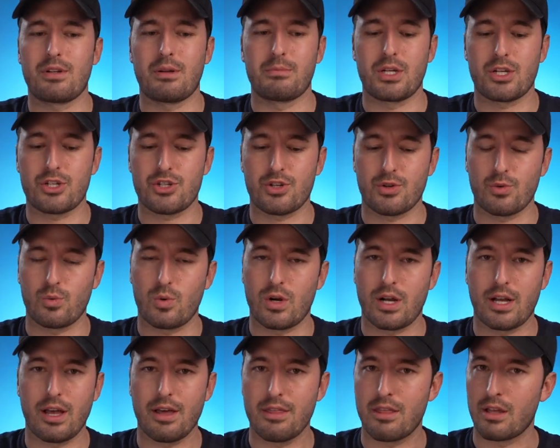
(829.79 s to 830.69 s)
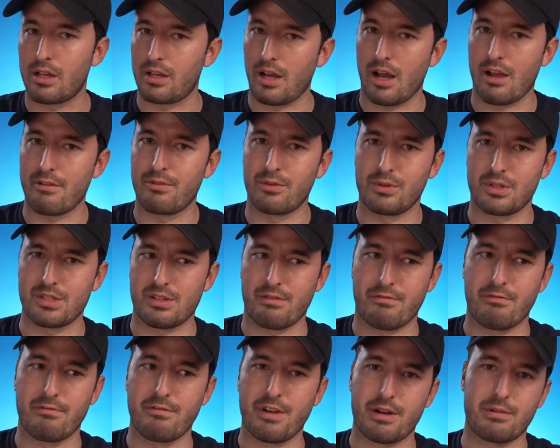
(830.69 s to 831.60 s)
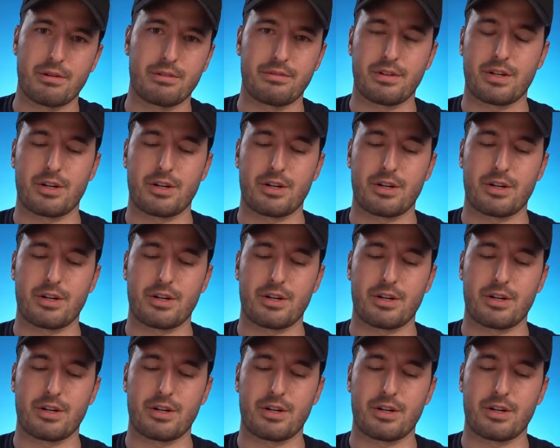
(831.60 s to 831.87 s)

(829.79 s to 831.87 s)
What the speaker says: I'm not sure why. I think iPhone is a very,